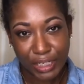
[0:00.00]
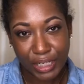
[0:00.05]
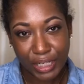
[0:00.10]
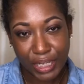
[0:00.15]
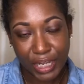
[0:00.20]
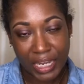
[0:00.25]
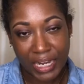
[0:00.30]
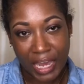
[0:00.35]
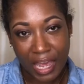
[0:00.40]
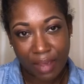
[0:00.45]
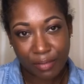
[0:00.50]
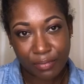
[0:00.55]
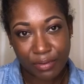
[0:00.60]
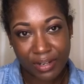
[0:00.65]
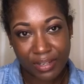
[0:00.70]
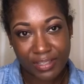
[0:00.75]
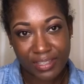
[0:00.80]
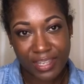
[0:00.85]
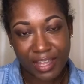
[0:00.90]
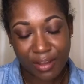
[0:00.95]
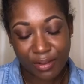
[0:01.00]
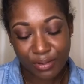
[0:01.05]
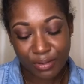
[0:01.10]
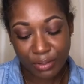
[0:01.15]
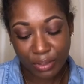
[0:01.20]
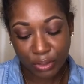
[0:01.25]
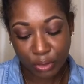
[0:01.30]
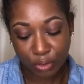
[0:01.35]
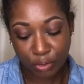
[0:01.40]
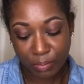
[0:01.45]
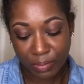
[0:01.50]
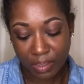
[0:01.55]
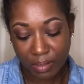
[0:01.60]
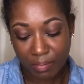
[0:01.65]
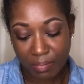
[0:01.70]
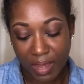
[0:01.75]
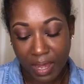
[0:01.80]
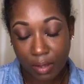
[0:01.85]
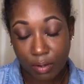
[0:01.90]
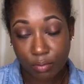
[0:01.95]
And I want to tell you a little bit
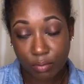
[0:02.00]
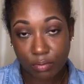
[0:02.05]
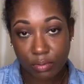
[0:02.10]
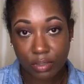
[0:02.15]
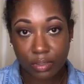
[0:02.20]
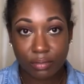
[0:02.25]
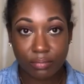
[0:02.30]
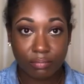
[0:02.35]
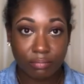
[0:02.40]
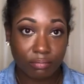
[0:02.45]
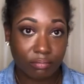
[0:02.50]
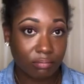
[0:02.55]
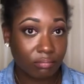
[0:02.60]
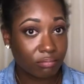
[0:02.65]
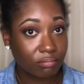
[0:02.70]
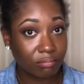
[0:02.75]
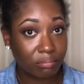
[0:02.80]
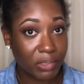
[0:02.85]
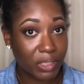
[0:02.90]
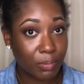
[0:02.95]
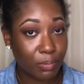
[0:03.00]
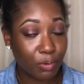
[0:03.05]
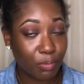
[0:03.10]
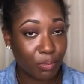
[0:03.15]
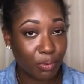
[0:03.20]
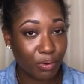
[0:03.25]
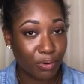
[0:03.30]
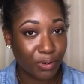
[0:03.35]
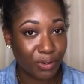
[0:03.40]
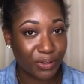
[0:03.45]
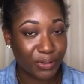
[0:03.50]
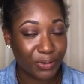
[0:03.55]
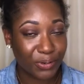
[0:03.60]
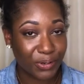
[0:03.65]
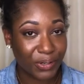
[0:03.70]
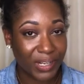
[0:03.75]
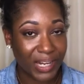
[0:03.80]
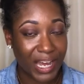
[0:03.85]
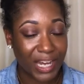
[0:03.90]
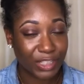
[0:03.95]
about people born
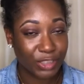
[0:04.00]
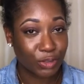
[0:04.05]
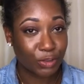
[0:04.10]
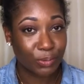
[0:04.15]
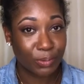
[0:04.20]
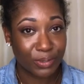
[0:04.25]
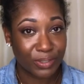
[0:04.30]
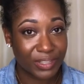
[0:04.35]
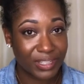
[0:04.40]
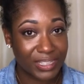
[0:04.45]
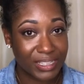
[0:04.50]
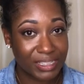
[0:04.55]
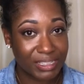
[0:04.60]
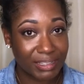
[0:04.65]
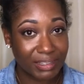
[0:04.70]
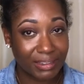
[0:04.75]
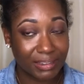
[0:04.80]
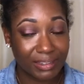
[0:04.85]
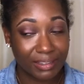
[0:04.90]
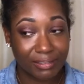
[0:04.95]
on October the 10th.